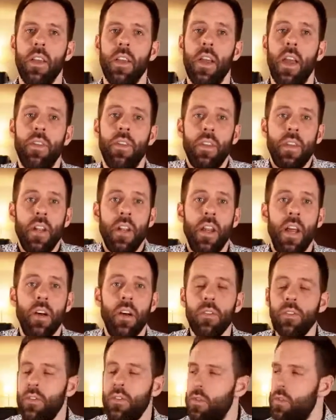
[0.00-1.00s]
and it
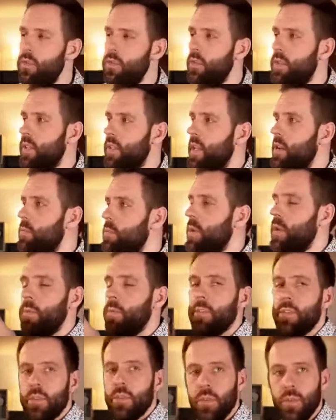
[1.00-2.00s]
allows you to send
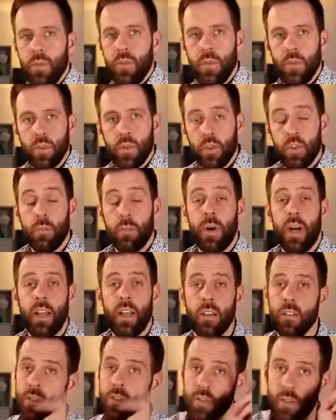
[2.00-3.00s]
people to your
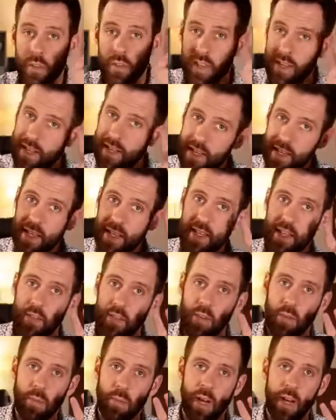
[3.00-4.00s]
bio, so the link in
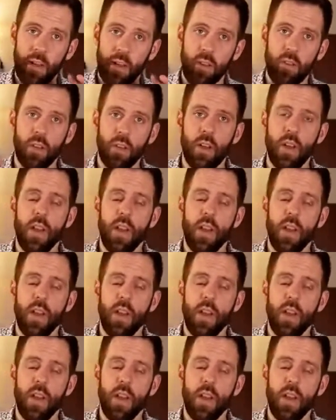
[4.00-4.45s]
your bio,